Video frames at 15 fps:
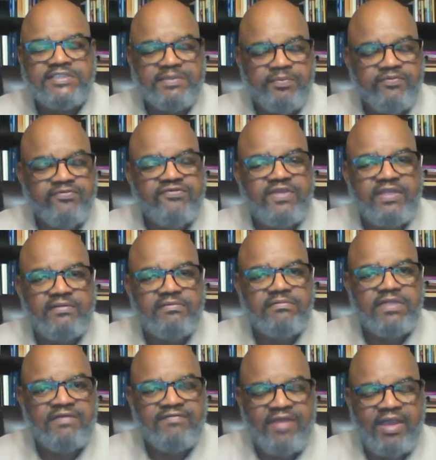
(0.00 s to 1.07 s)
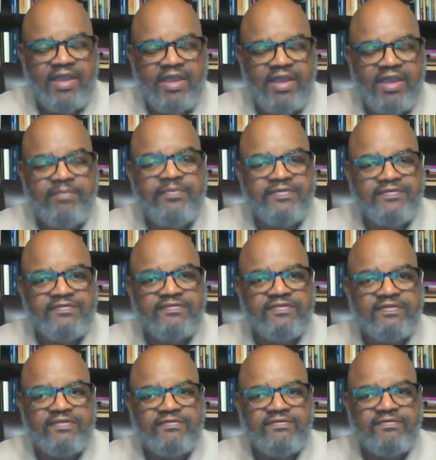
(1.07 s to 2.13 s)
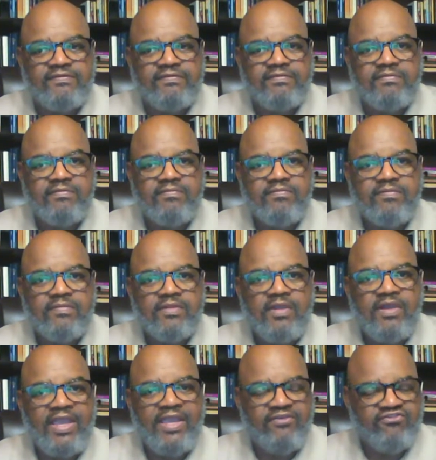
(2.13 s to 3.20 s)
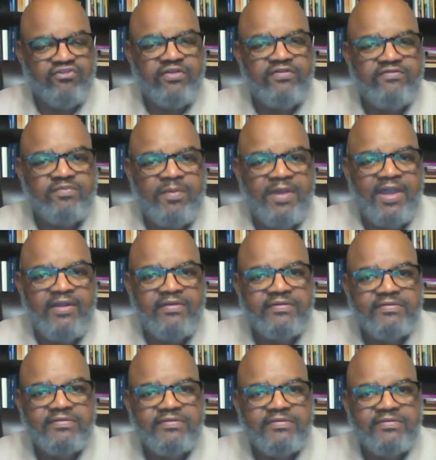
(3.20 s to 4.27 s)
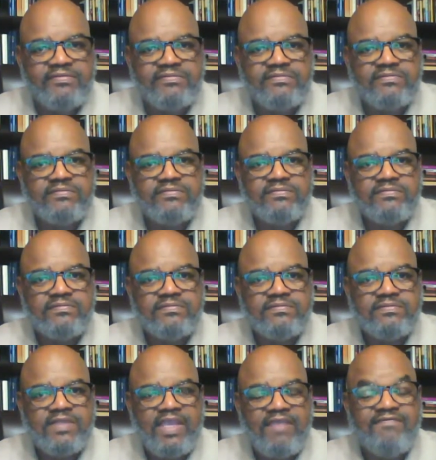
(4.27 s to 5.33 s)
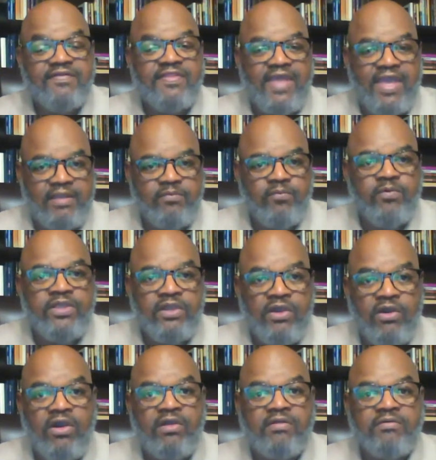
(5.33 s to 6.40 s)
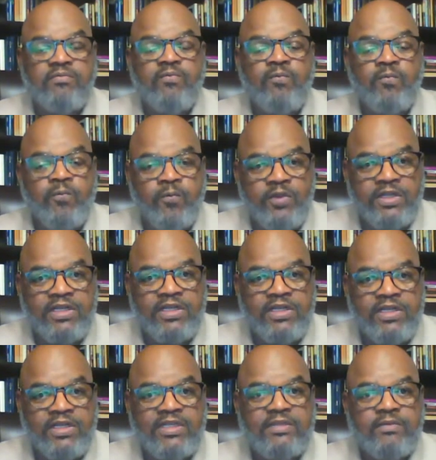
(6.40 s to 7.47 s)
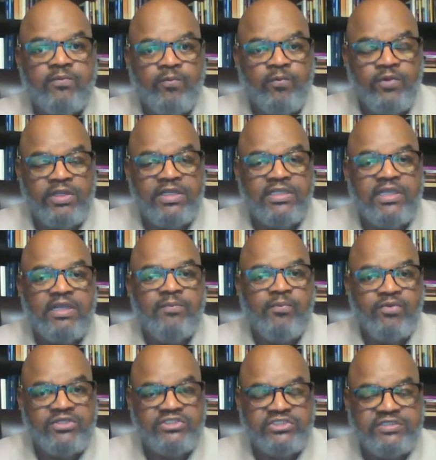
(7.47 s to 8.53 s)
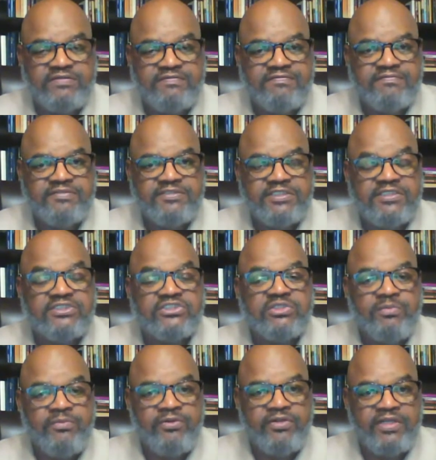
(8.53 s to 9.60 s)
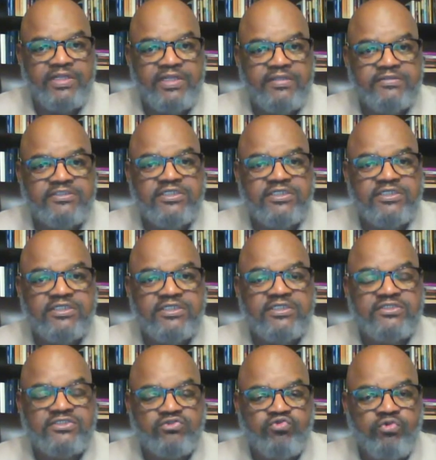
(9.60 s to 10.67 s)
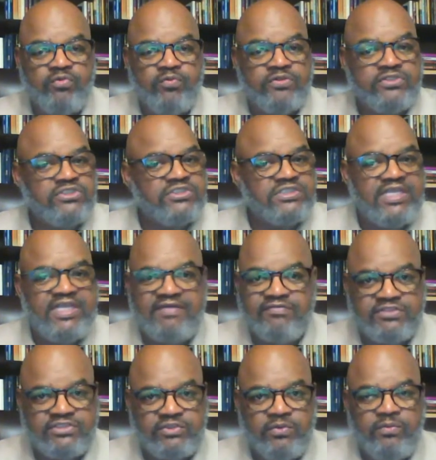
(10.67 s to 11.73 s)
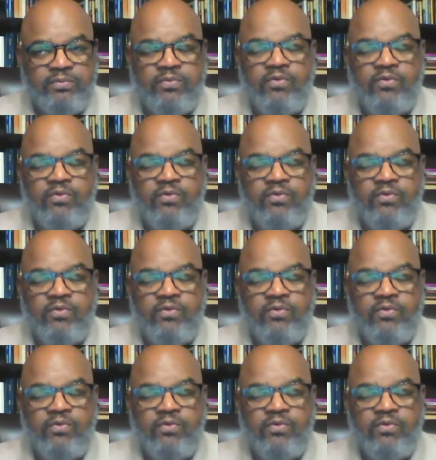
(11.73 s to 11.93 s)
10% of our businesses are Asian inspired. And for that, we are really, really appreciative to this community, to this group, which is ever so